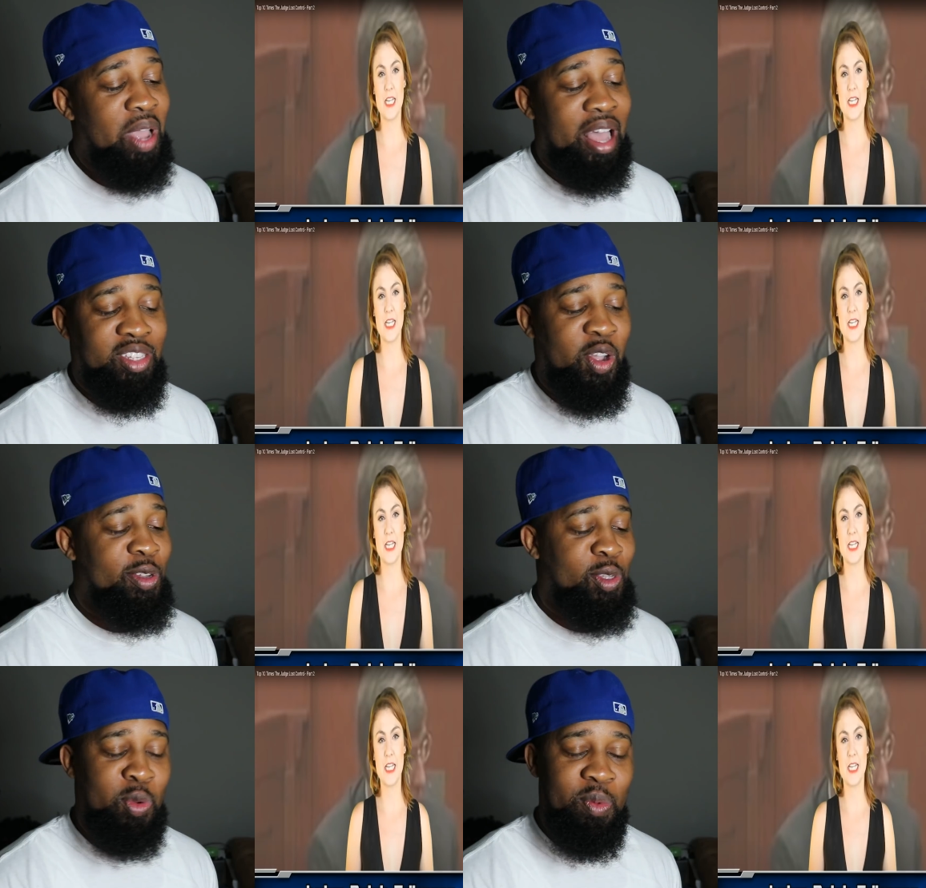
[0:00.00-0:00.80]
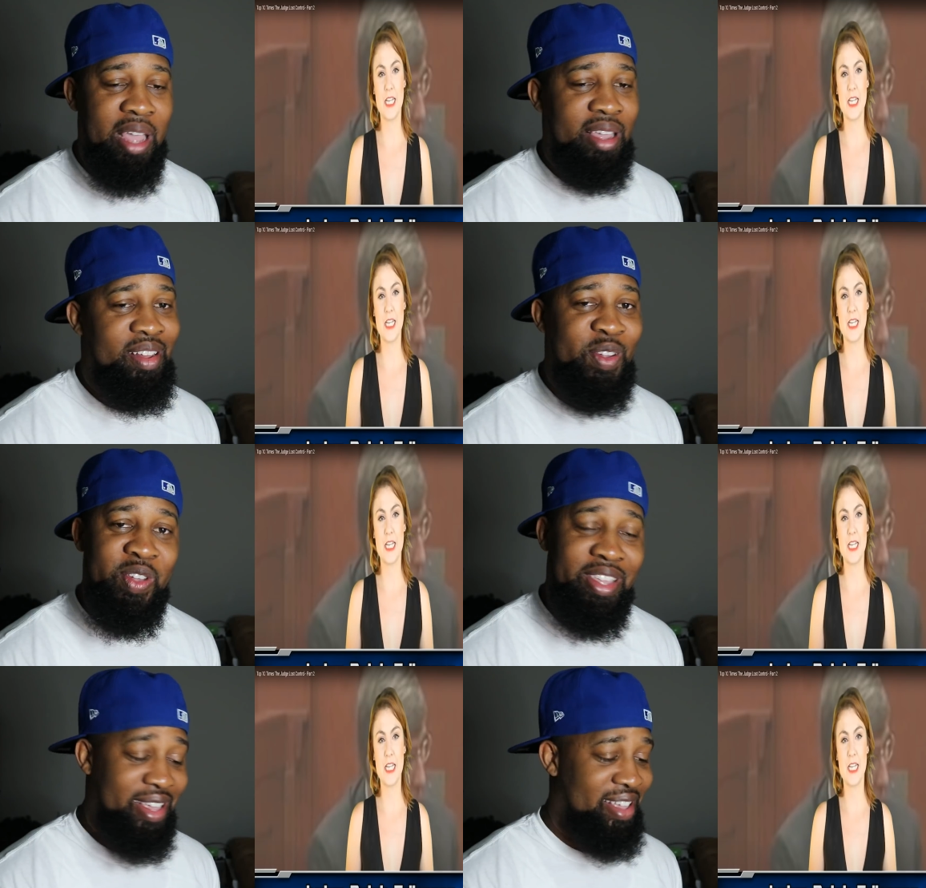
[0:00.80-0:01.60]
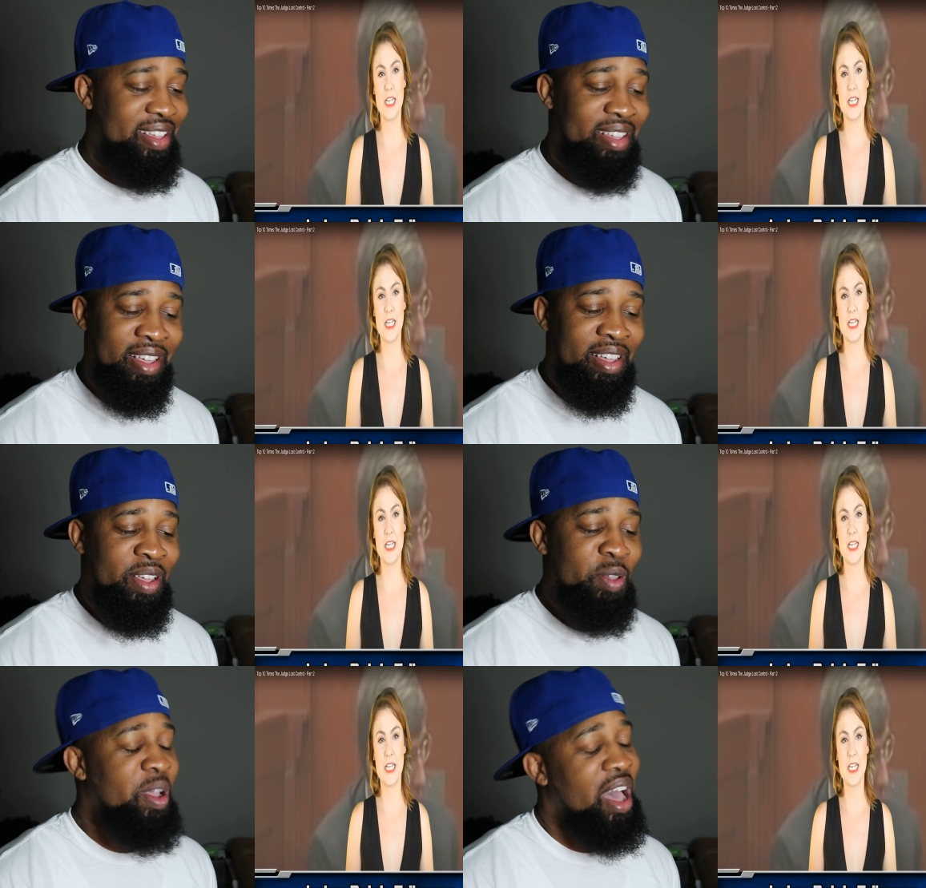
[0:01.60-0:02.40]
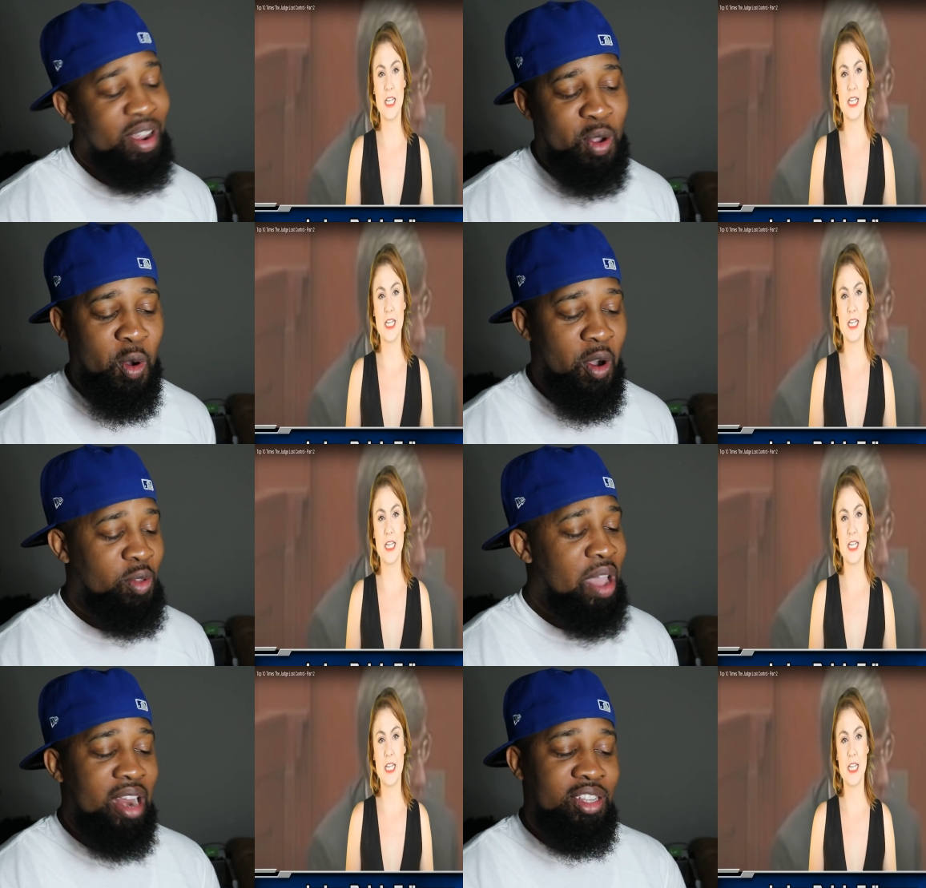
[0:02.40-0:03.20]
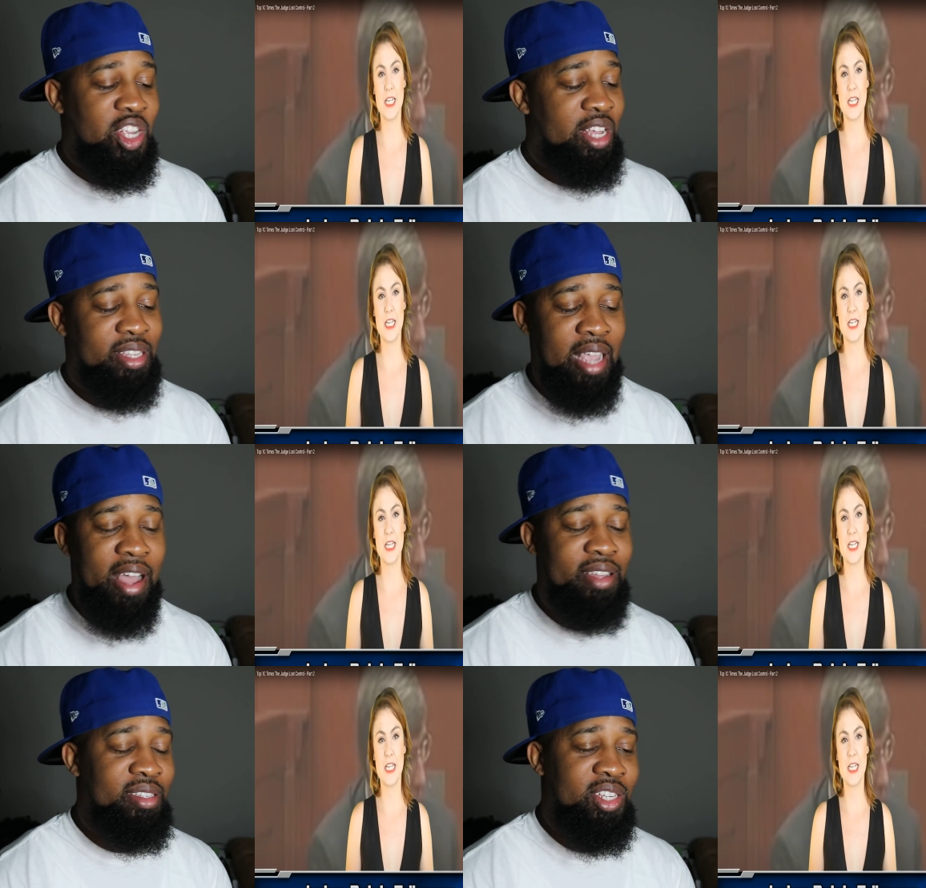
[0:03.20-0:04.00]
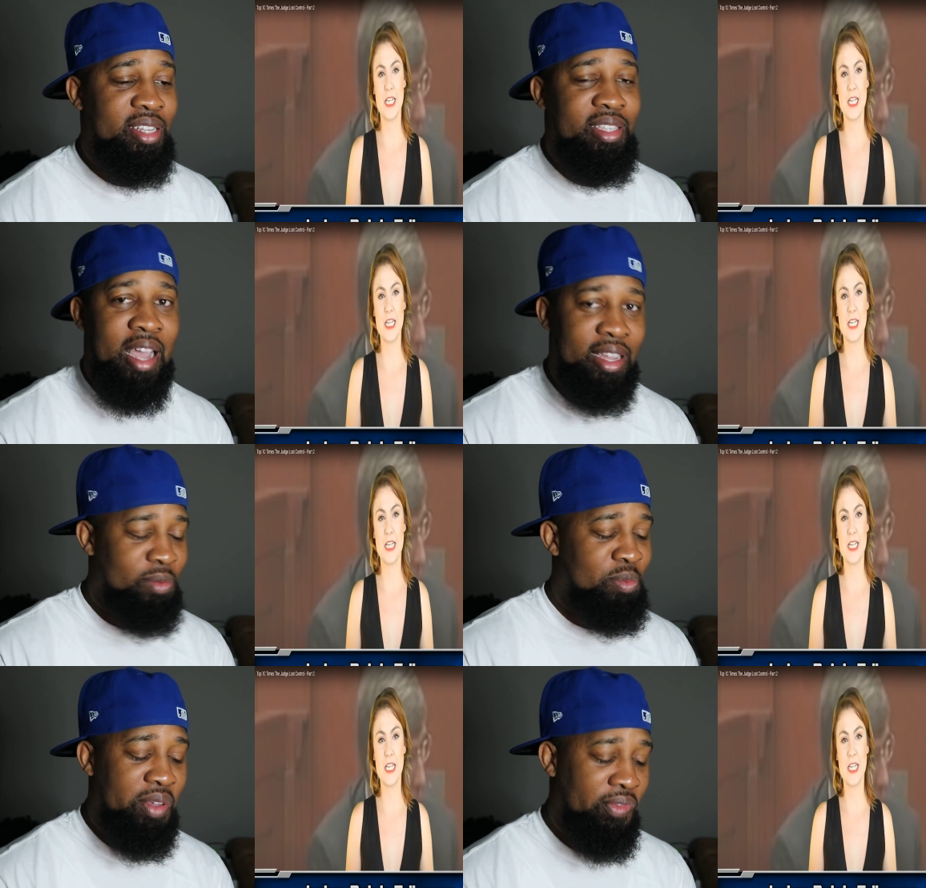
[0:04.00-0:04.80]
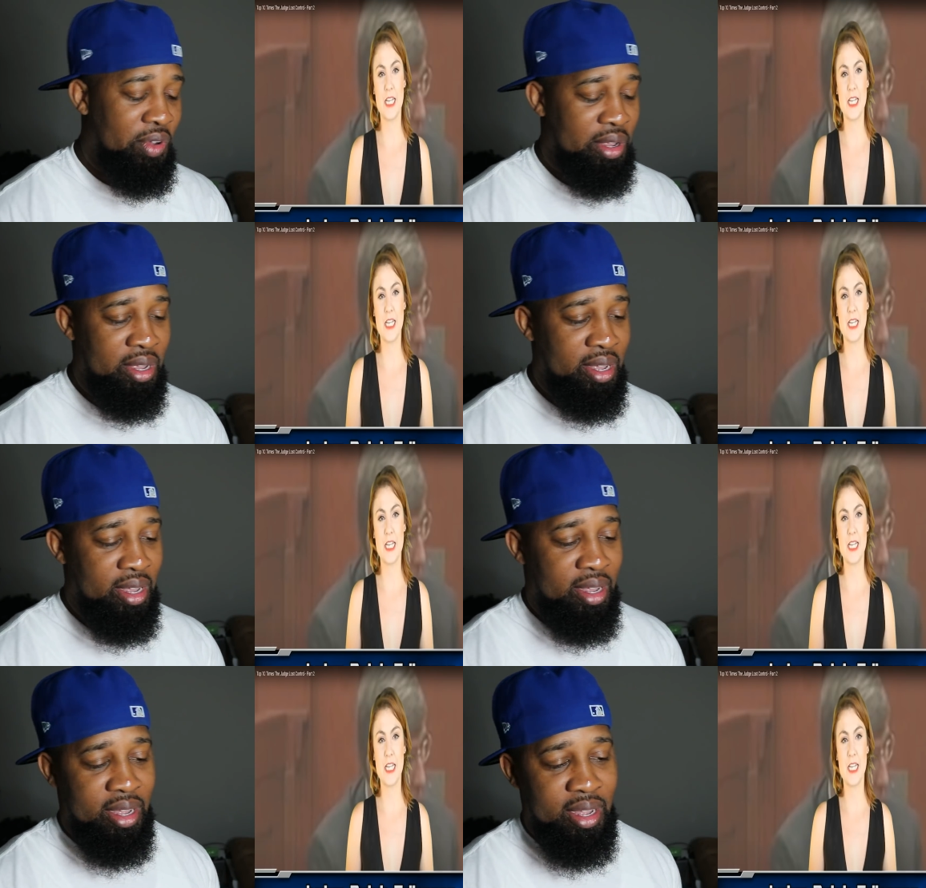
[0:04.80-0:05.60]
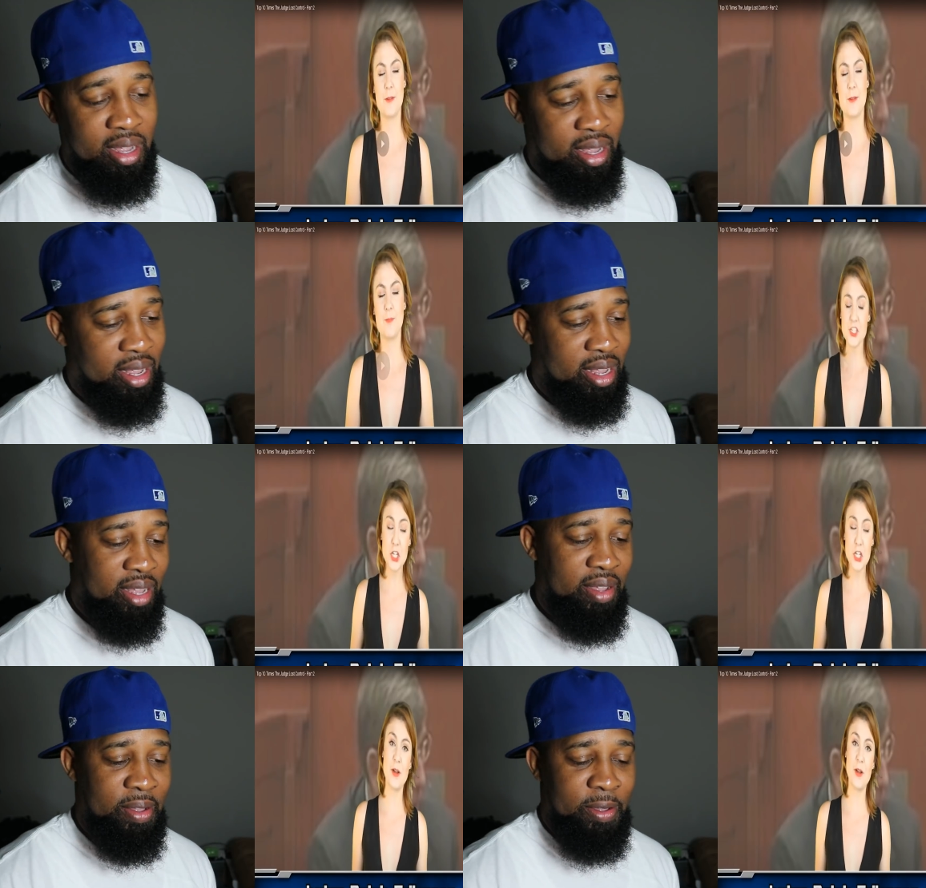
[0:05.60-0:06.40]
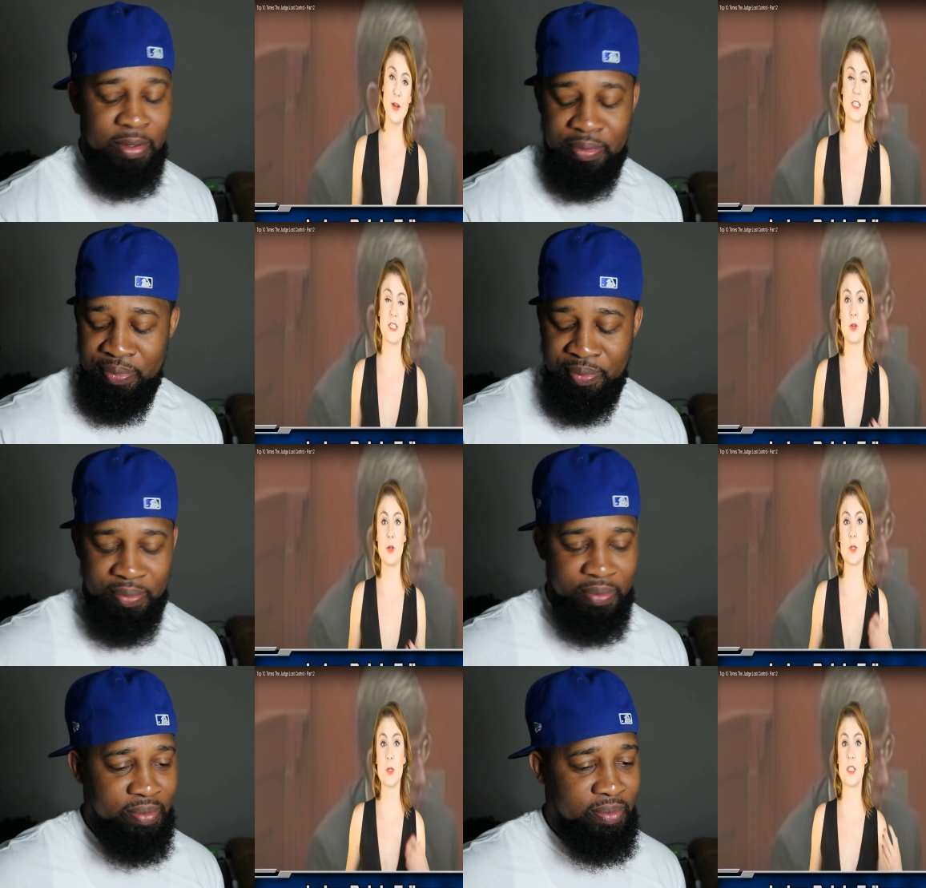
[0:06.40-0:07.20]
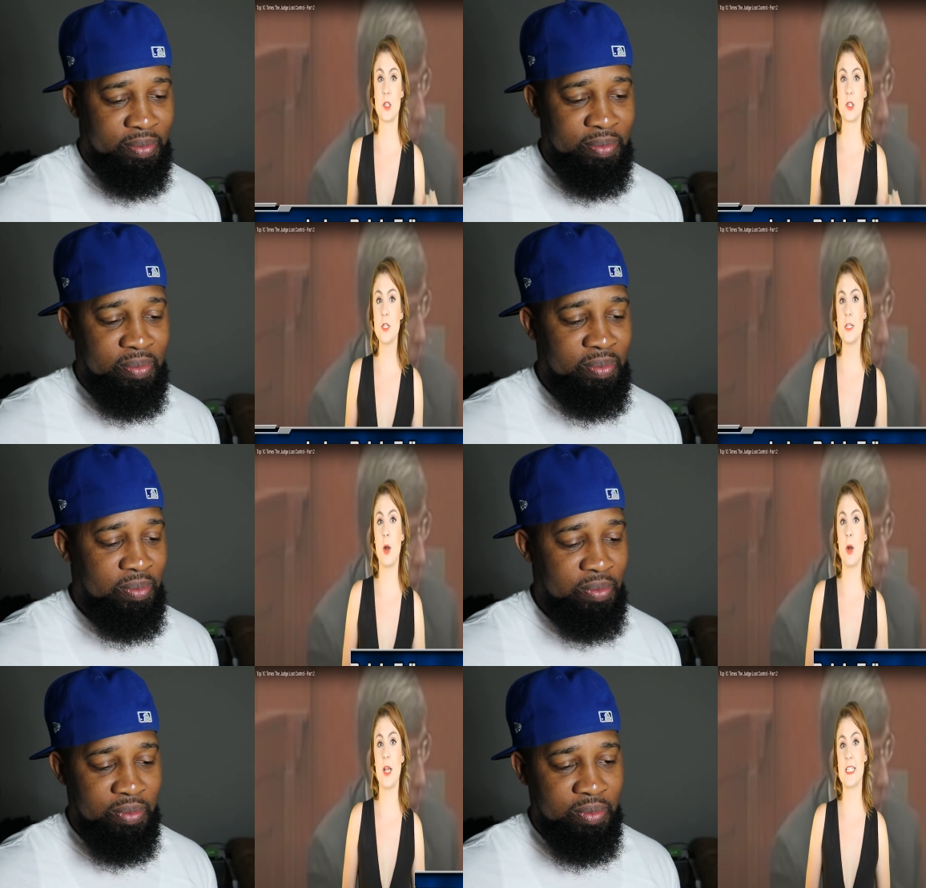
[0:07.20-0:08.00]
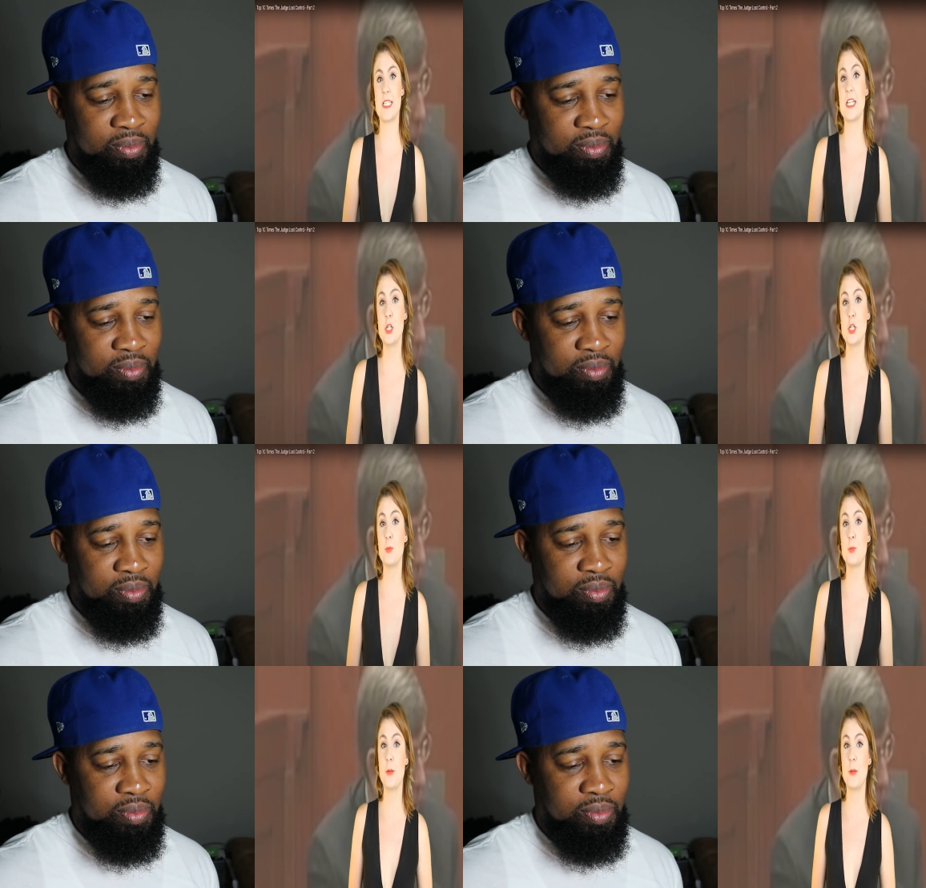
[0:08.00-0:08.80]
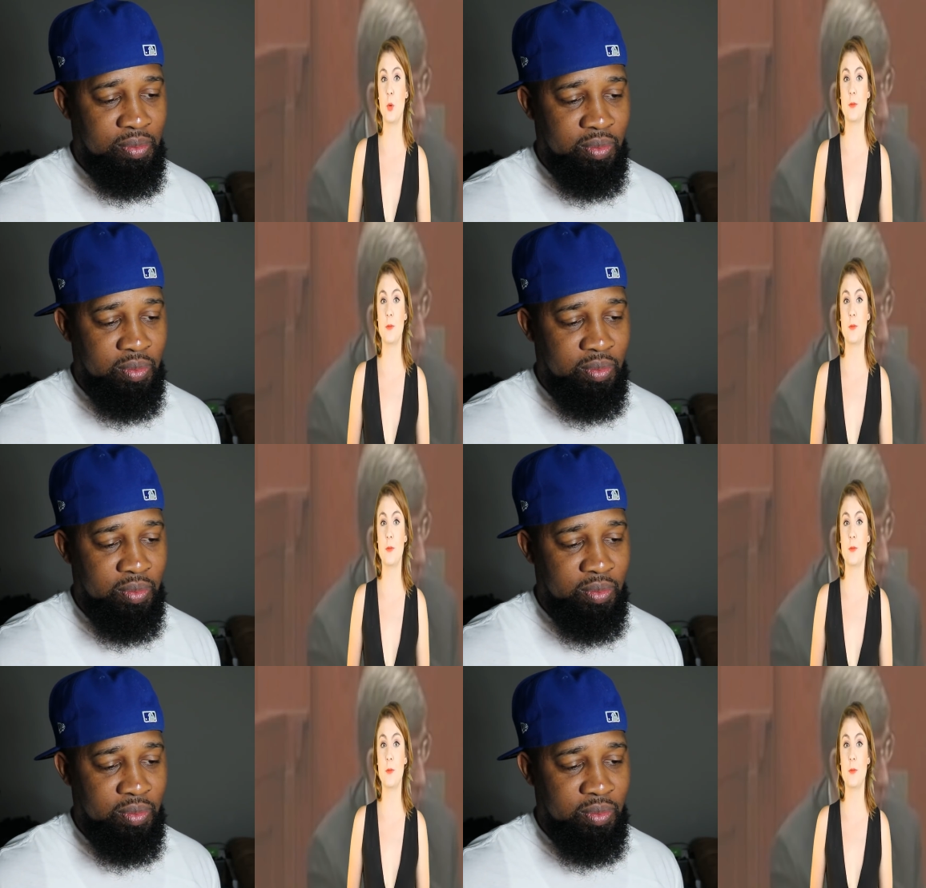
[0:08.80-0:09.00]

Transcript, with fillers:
Speaker 1: You gotta talk to him like a little kid. You gotta go. You gotta chastise, chastise him different.
Speaker 2: Judge Ralph Erickson got scolded by a state Supreme Court in